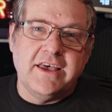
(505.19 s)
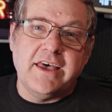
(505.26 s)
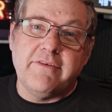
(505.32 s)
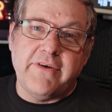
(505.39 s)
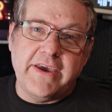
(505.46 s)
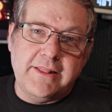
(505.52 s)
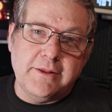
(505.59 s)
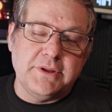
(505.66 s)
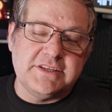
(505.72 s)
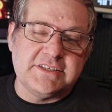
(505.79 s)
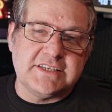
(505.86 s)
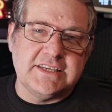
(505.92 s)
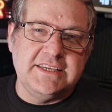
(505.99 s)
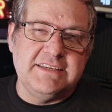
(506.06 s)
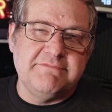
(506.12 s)

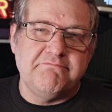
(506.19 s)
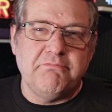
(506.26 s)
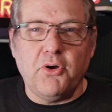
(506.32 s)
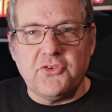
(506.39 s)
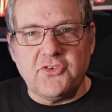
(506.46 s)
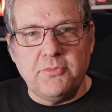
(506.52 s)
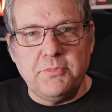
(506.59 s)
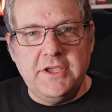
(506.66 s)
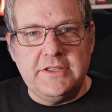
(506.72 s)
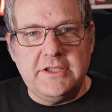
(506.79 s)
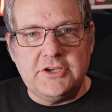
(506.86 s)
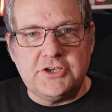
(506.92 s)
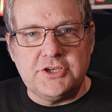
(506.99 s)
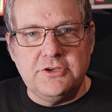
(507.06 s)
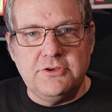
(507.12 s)
Availability, possibly an
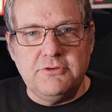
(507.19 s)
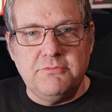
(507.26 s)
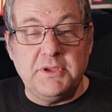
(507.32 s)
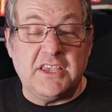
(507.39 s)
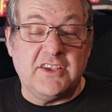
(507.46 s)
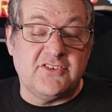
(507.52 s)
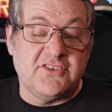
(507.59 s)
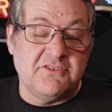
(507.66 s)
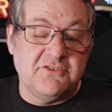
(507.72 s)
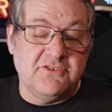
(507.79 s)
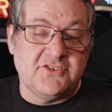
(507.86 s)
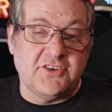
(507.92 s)
issue because